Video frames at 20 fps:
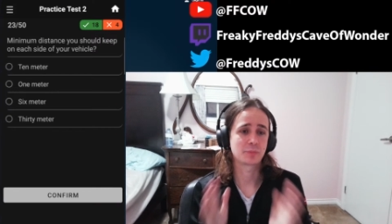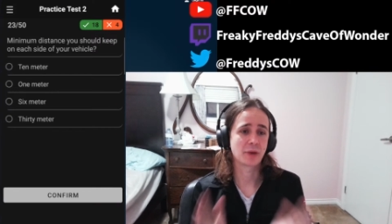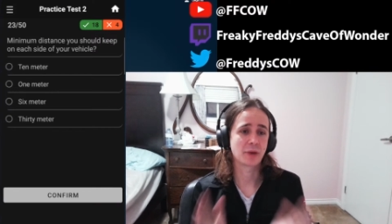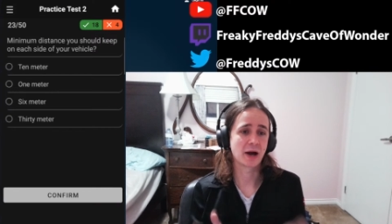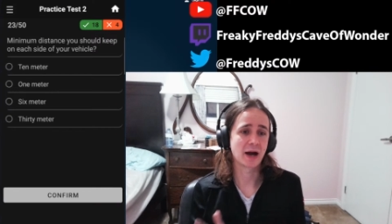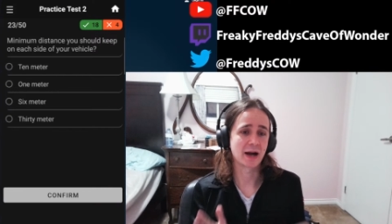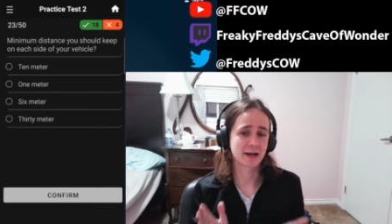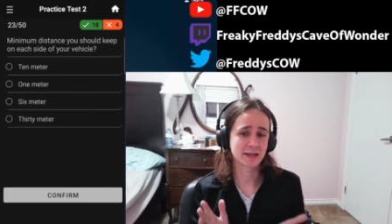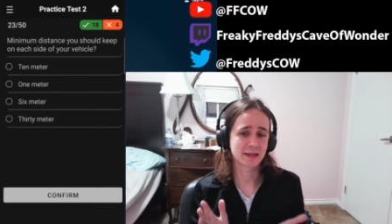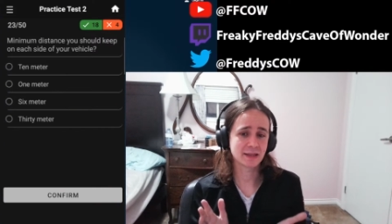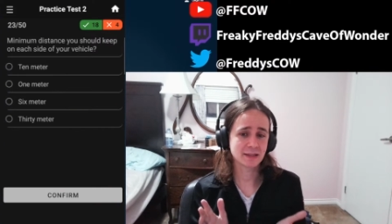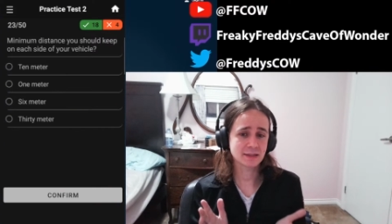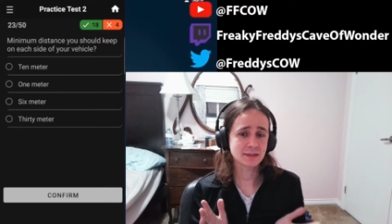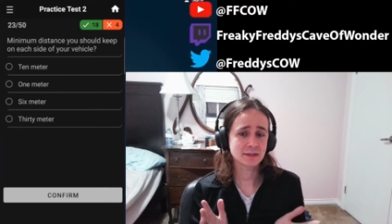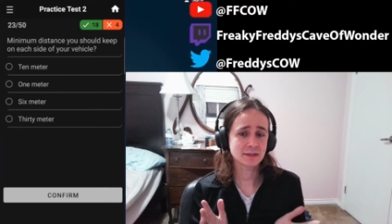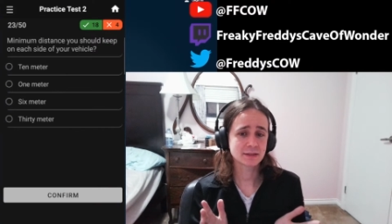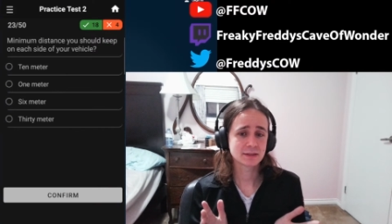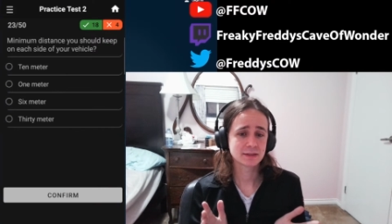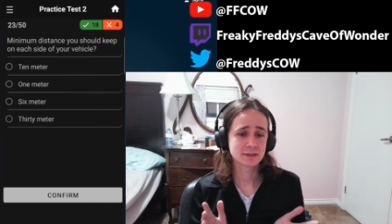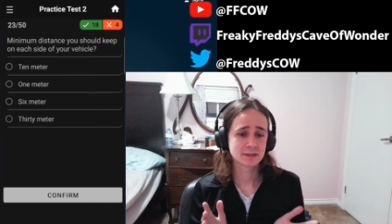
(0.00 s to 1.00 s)
parking?
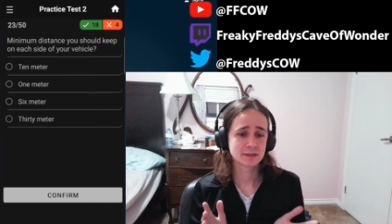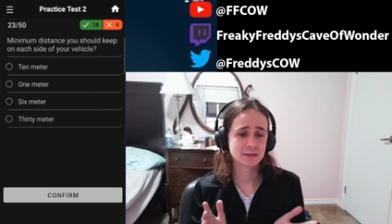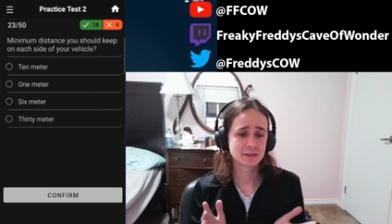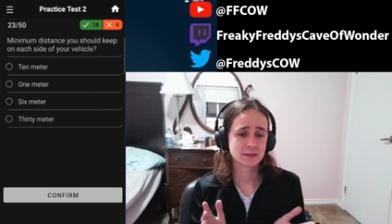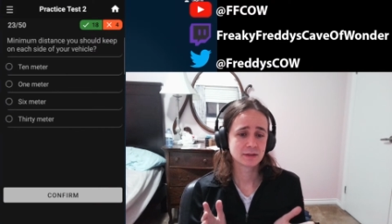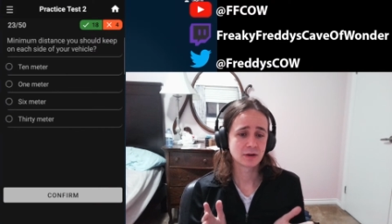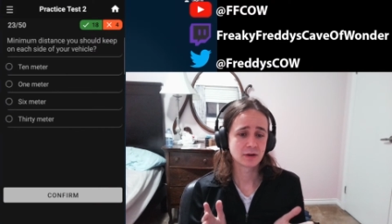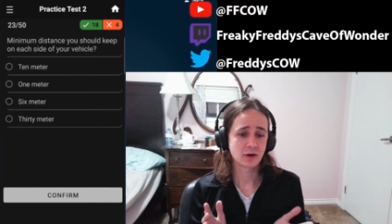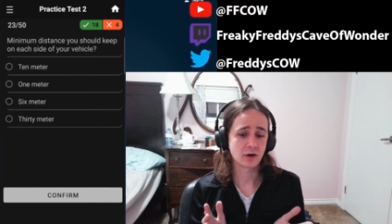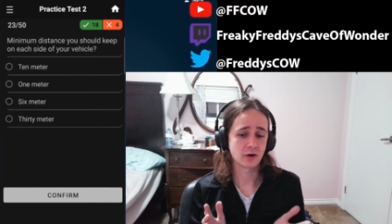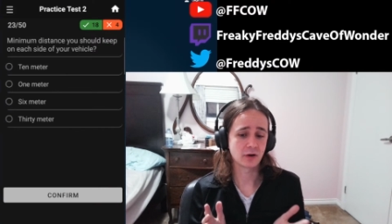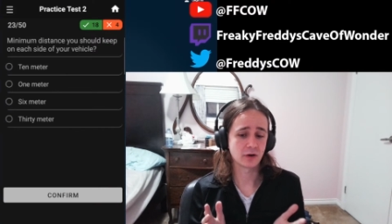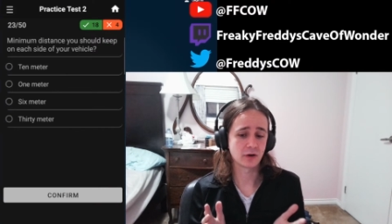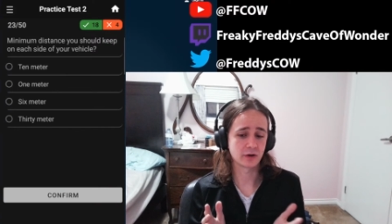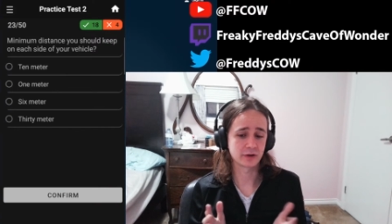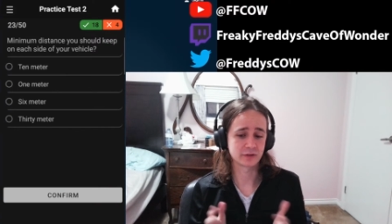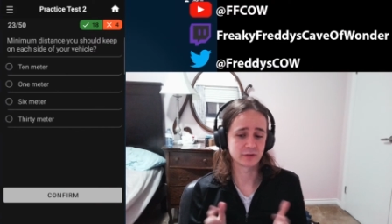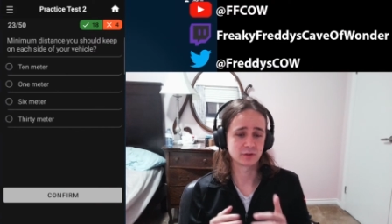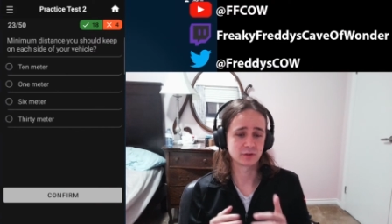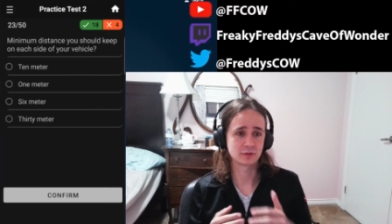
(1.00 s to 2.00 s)
Or
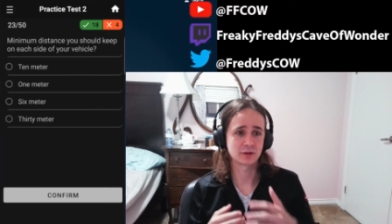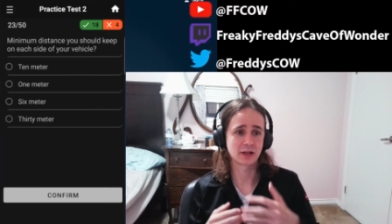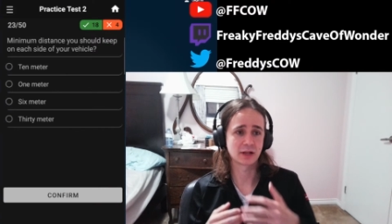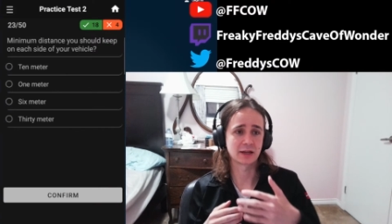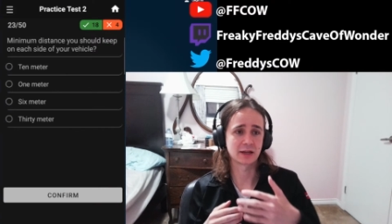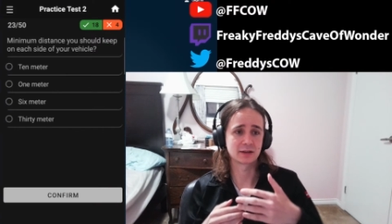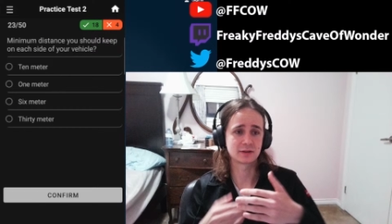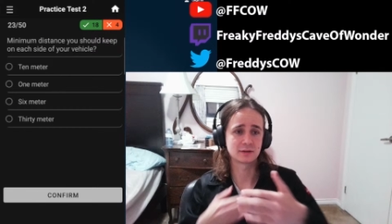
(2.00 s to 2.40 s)
is it like